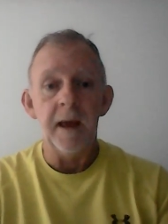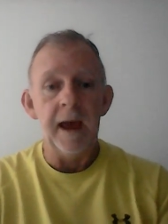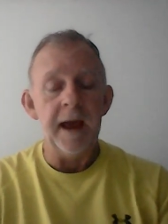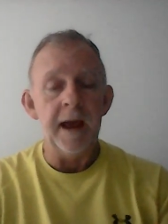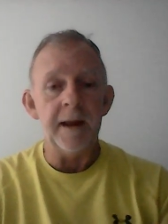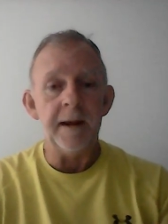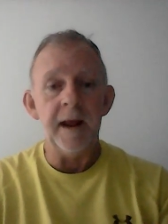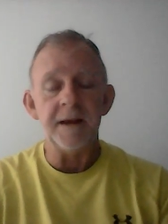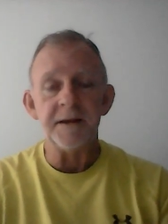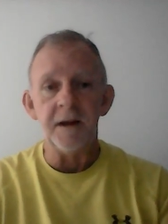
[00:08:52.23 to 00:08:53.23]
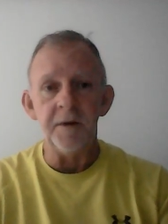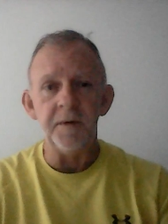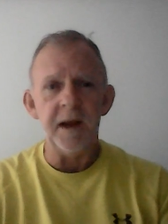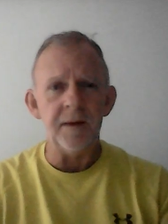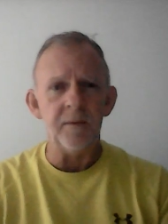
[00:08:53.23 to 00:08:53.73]
And as a little
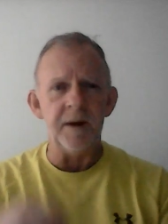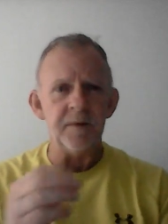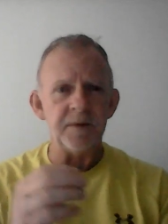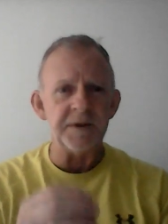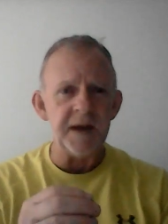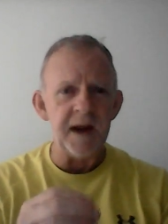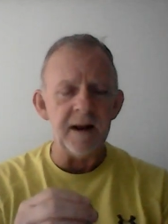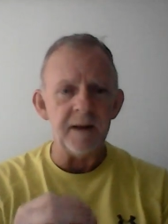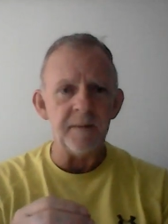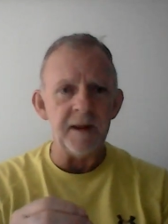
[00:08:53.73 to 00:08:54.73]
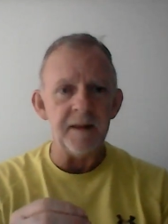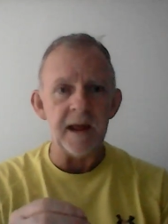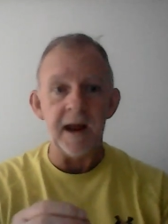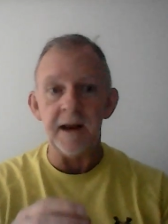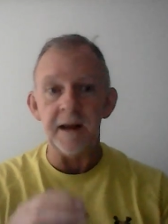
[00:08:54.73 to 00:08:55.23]
kid, when he was telling me
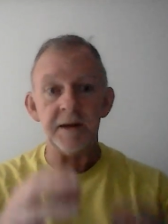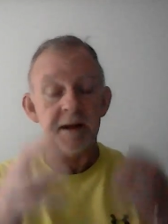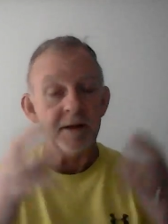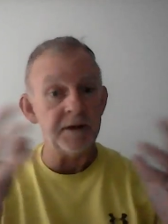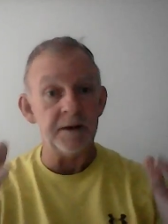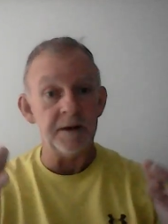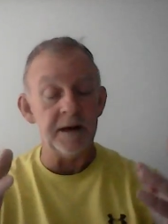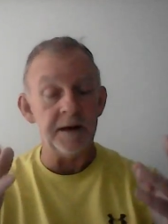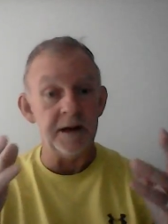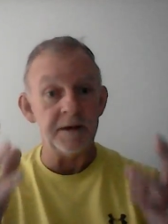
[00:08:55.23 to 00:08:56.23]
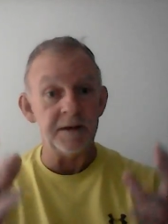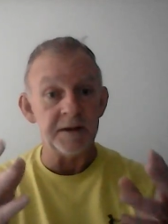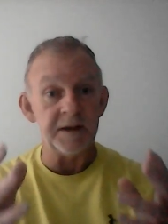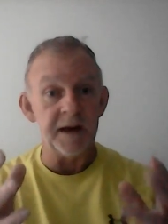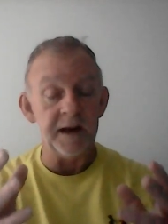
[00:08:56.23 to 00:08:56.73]
that, it didn't it didn't
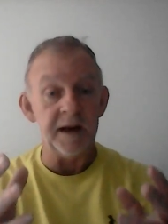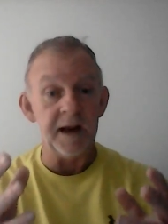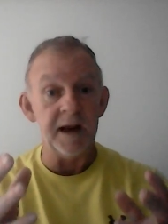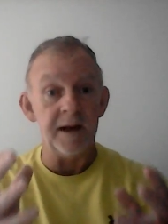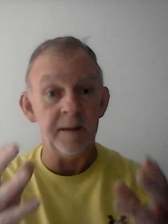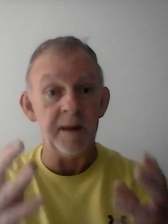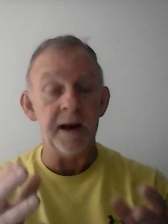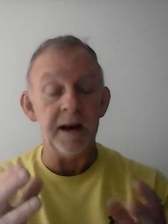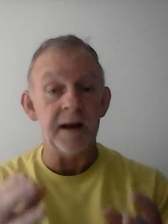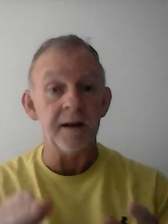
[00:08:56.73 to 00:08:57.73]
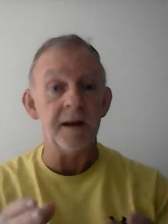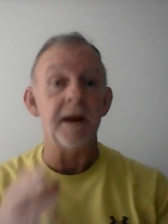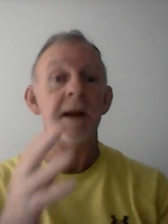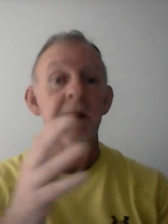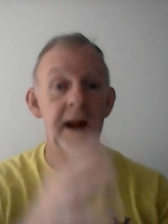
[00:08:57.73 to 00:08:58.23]
sink in
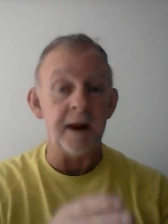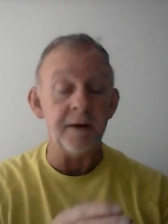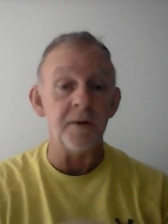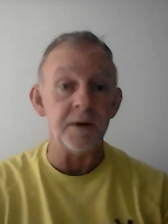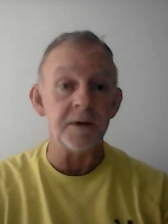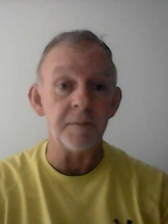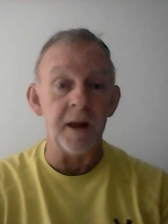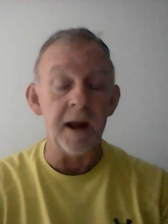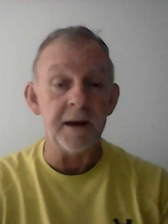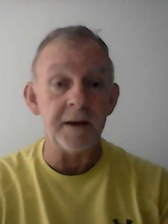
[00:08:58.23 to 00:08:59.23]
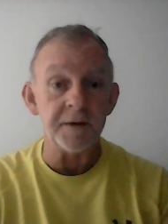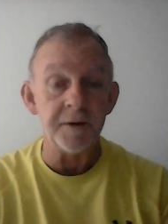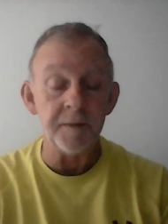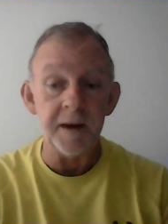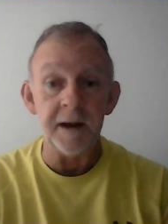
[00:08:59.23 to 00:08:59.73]
immediately, and he had to explain it
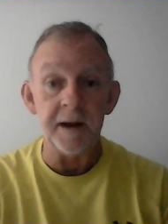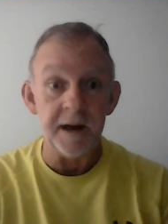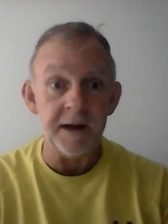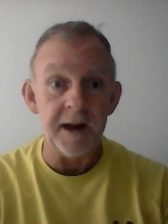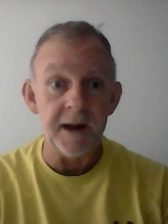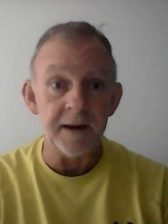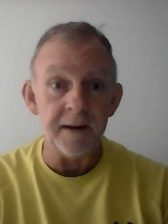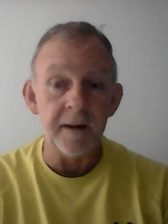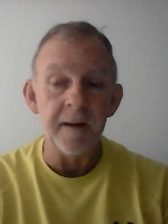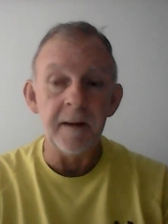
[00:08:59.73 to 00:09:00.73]
to me, and he did.